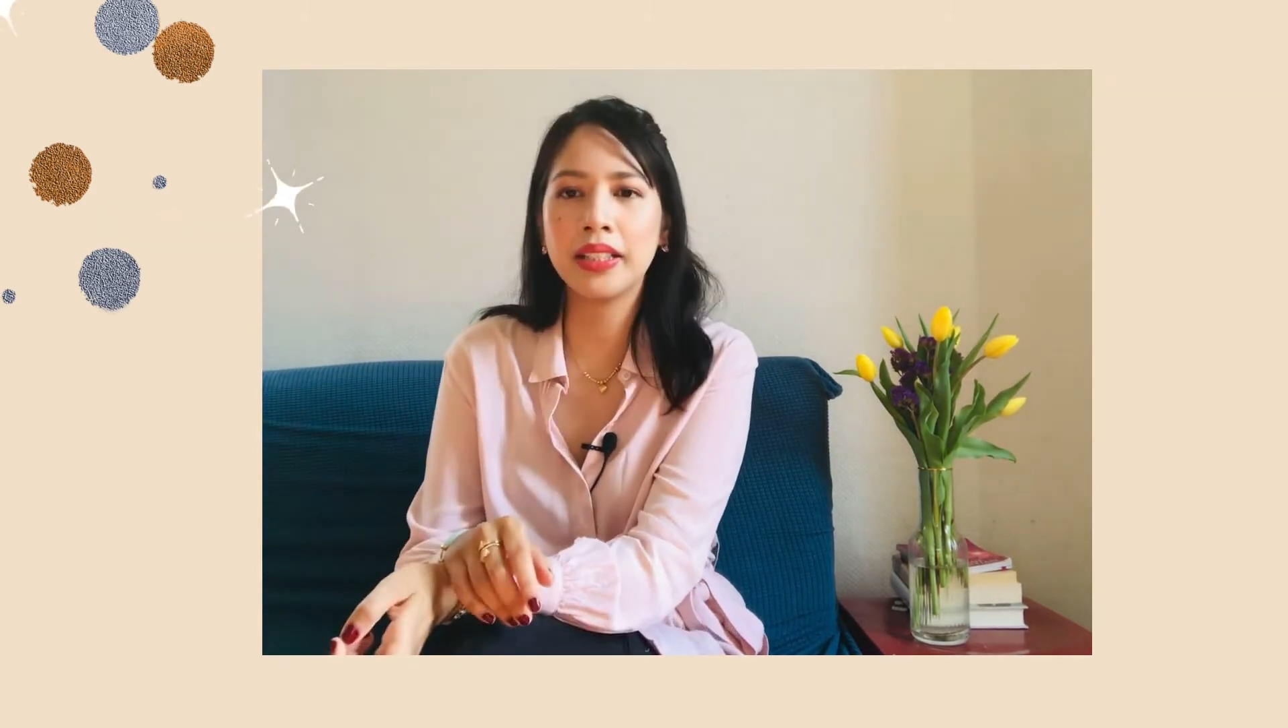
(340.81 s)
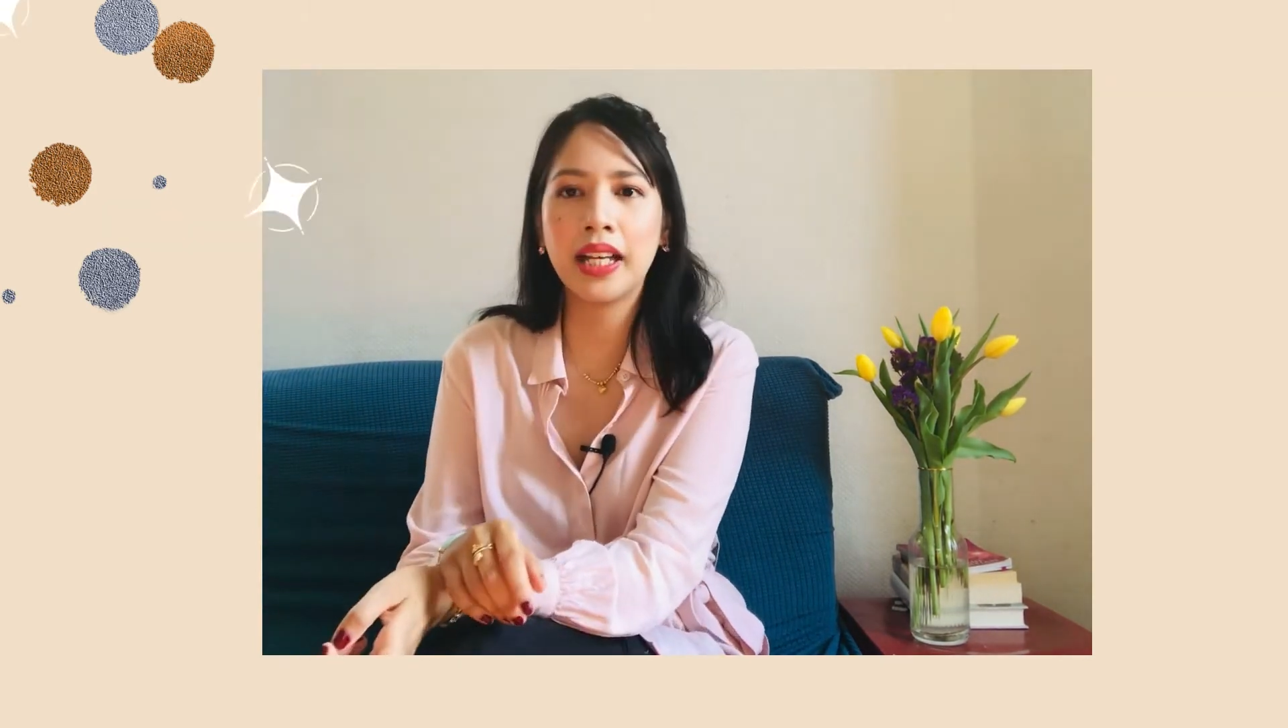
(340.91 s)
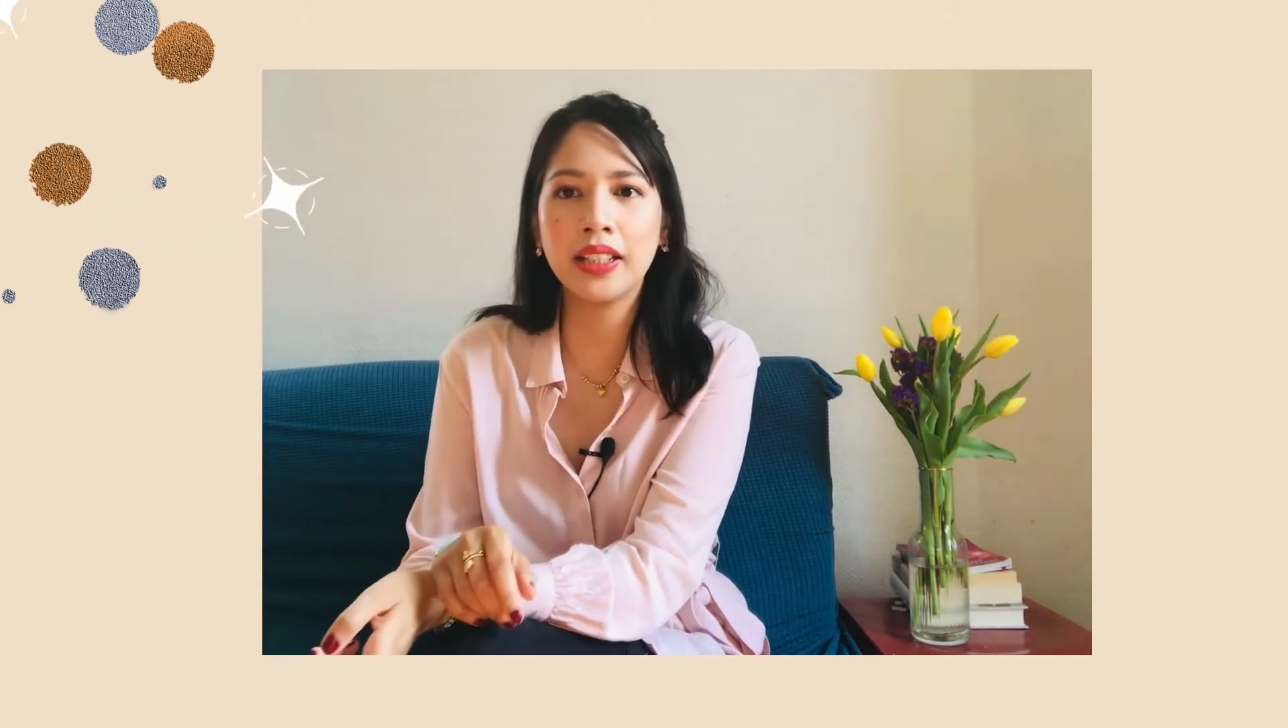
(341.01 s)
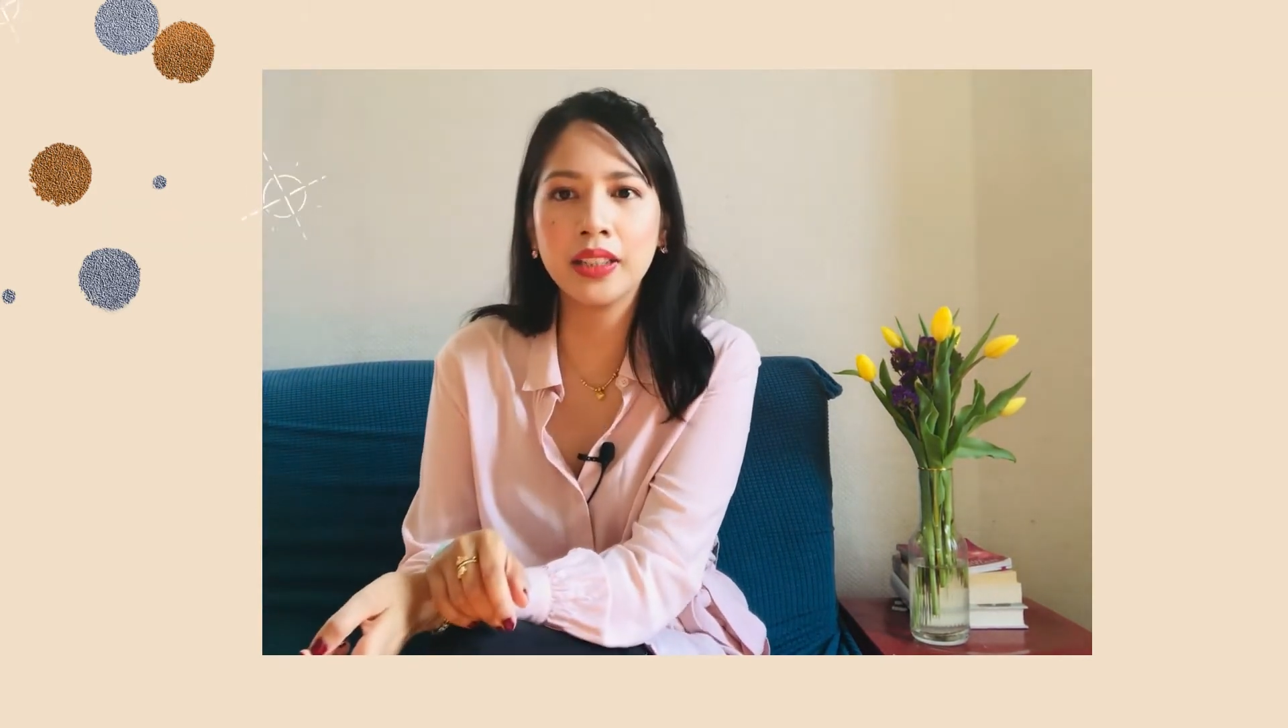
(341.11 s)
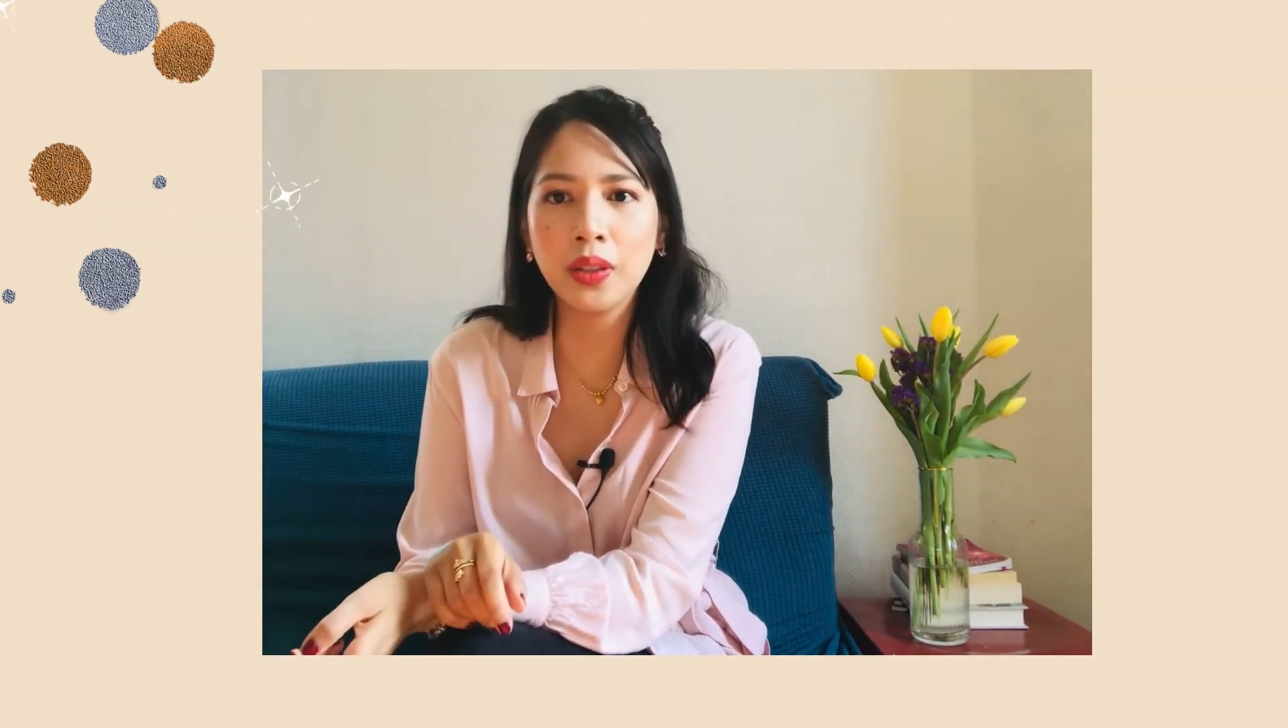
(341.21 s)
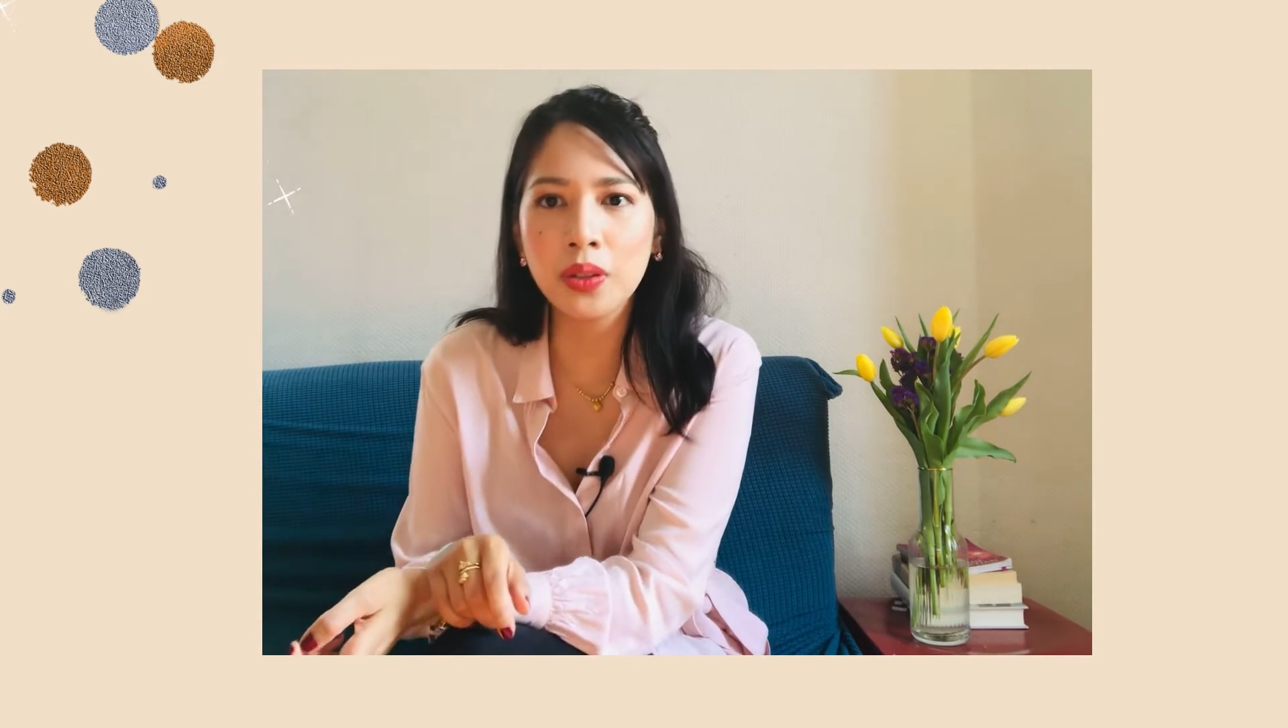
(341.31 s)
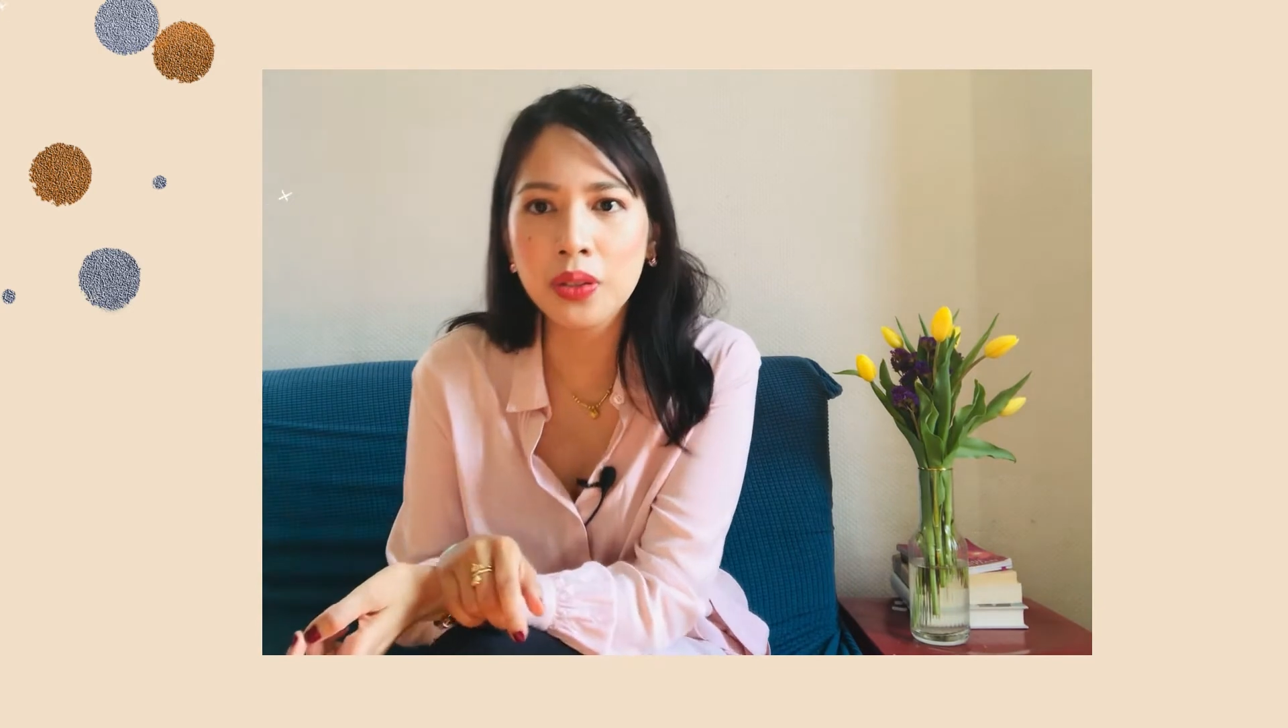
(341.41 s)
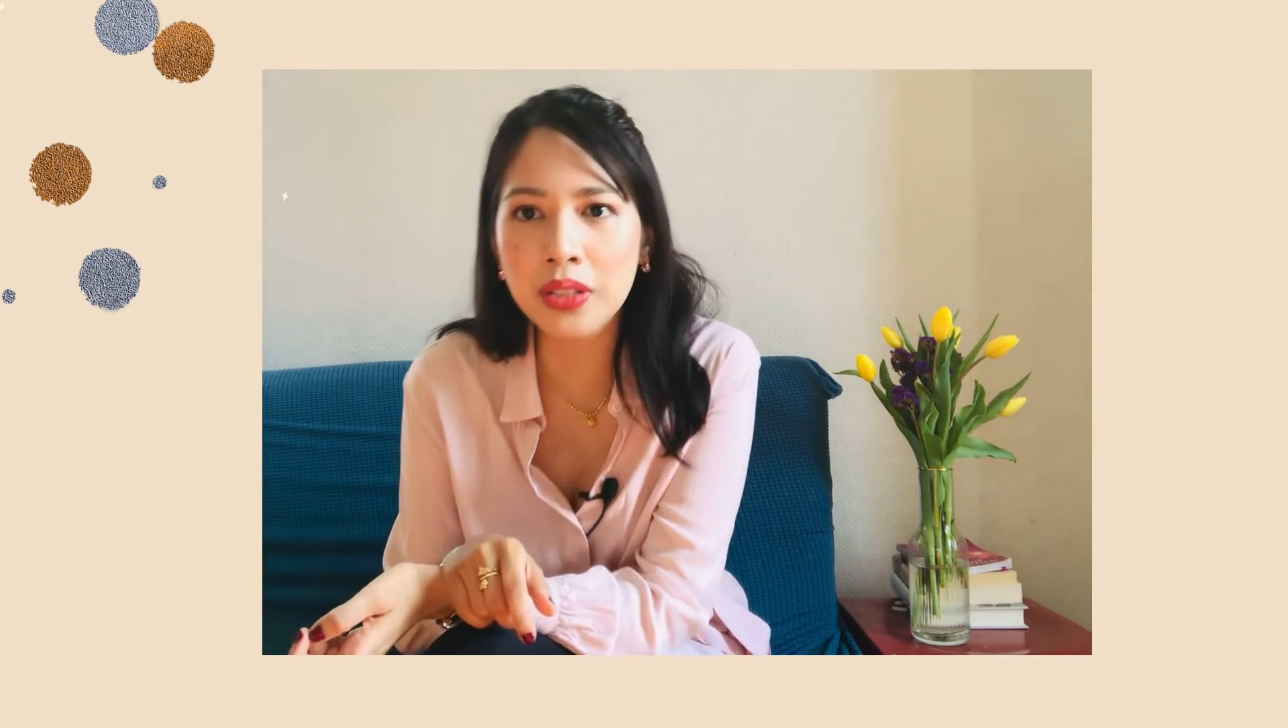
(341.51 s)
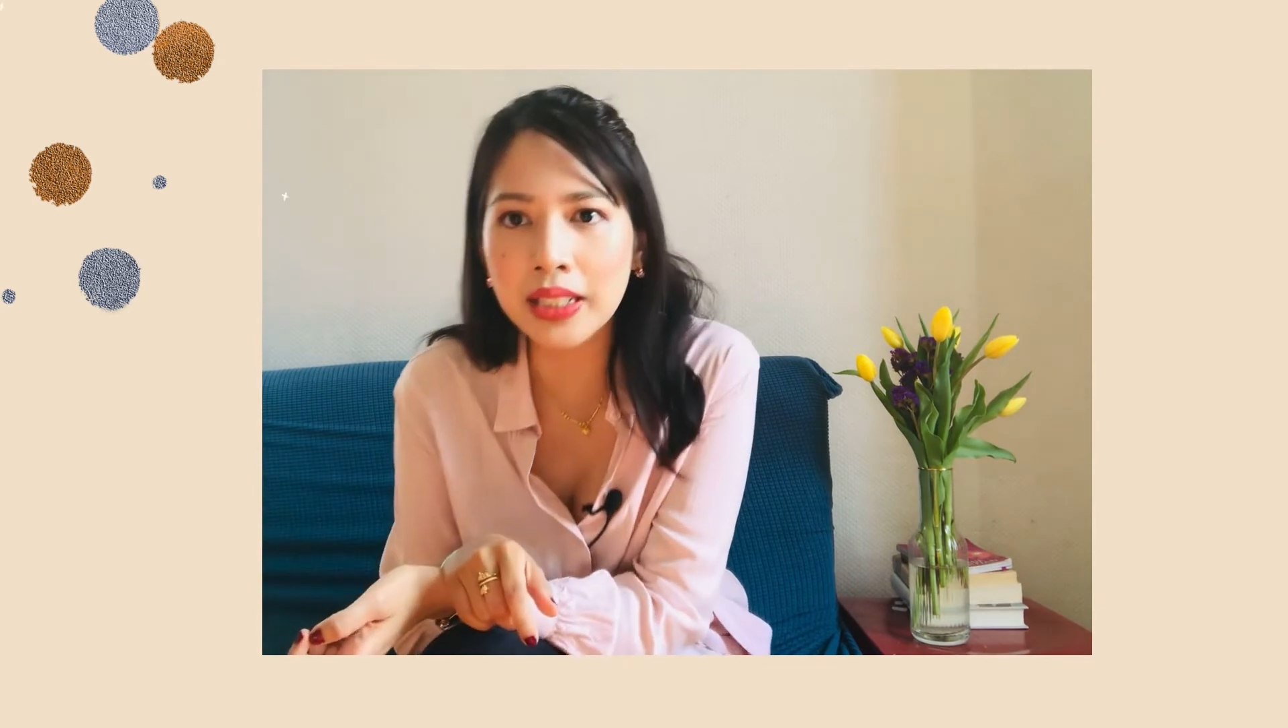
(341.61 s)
talent also